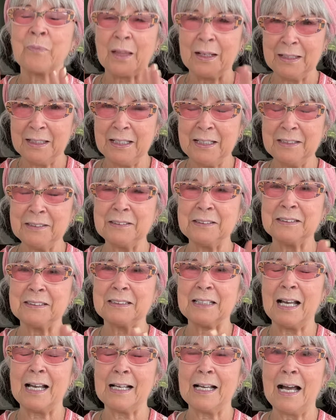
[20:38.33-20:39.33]

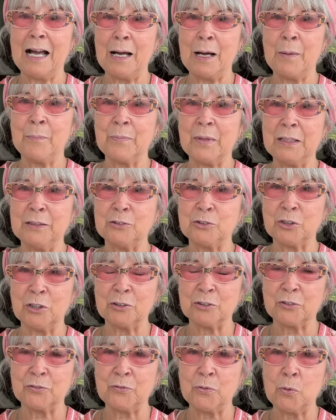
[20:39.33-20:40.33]
Leah's um, in
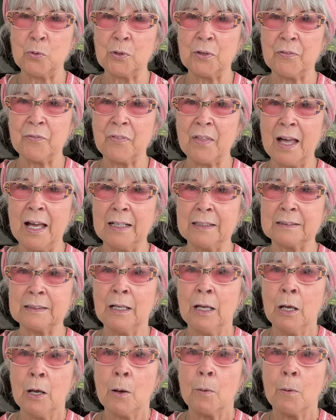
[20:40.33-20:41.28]
charge of all of that.